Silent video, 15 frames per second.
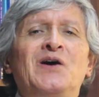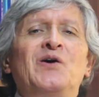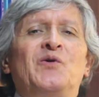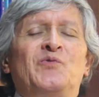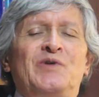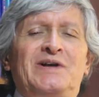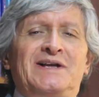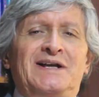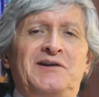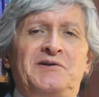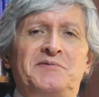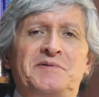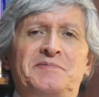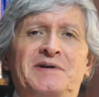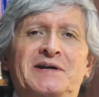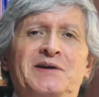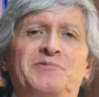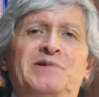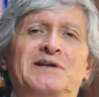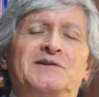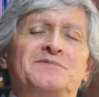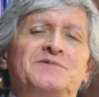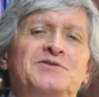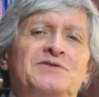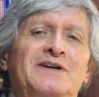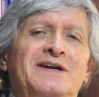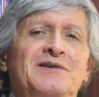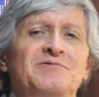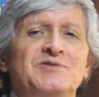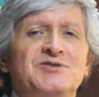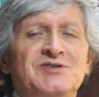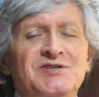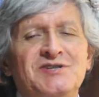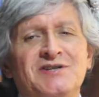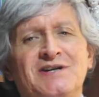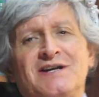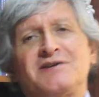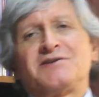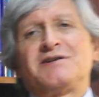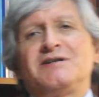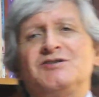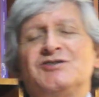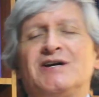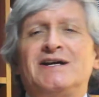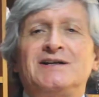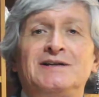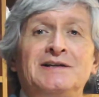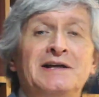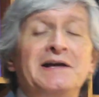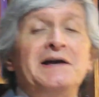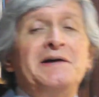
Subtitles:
Well, hello everybody. Welcome to your Language Teaching and Learning channel.